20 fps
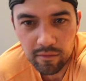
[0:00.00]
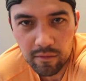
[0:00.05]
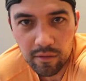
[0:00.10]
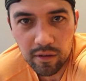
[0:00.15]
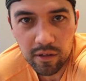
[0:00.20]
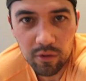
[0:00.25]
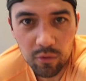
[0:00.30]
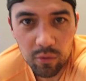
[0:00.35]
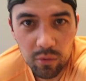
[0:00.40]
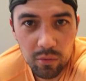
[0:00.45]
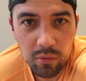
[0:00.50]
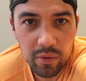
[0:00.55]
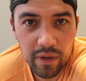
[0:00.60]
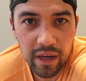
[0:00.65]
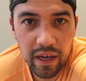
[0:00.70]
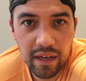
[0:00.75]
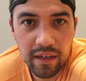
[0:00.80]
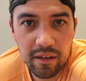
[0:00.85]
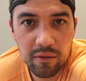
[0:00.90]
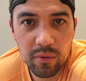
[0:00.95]
You know, what
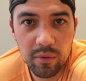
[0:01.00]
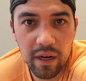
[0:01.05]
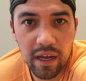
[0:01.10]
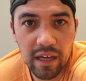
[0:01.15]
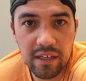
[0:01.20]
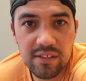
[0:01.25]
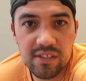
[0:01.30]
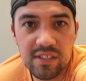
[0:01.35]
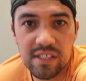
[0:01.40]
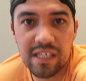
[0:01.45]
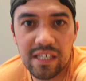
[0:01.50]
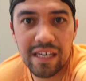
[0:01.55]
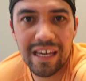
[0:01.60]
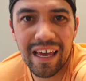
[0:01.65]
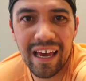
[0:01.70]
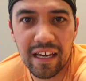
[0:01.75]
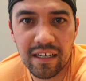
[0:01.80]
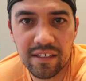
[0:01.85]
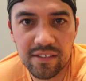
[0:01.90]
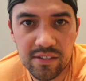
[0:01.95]
I what I see
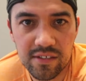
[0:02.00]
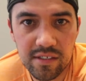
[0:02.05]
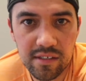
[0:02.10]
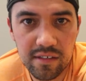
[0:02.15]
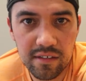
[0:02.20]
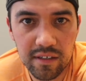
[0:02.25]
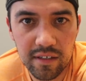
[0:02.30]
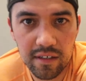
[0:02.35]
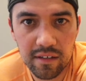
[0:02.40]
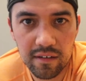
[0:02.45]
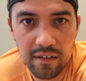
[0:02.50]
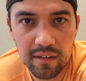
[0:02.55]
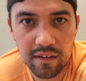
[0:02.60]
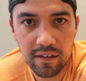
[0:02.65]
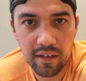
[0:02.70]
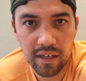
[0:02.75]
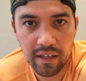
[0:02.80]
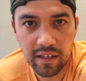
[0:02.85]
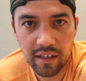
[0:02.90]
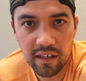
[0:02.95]
as
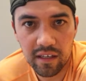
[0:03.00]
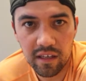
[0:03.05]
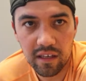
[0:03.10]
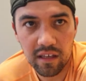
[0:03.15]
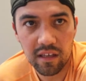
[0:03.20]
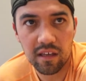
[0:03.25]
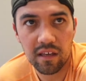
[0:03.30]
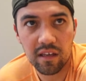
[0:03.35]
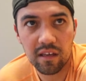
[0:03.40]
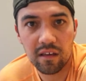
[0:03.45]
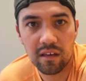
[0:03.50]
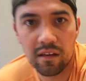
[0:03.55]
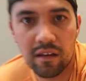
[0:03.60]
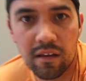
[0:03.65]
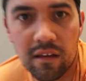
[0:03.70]
a key